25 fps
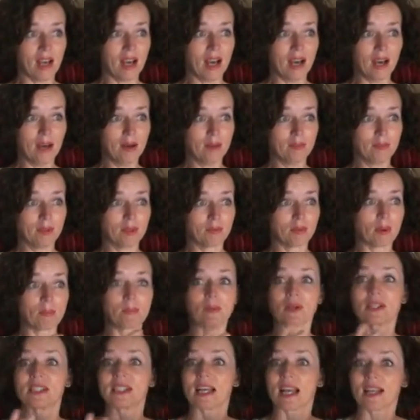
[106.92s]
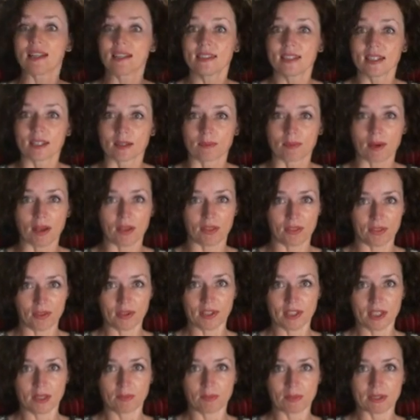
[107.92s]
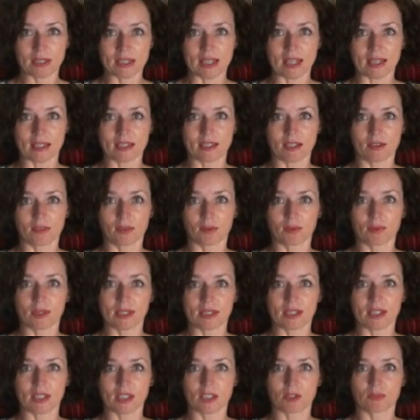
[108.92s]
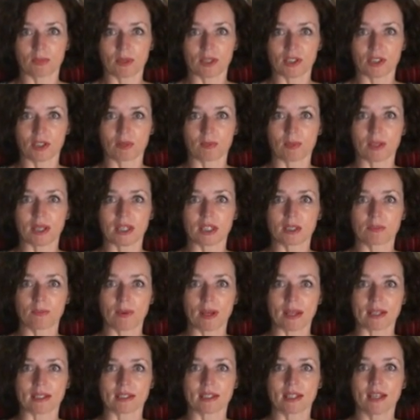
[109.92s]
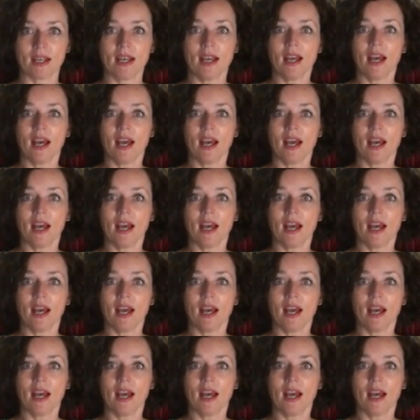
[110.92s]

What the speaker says: represented by 30% of the research budget being spent.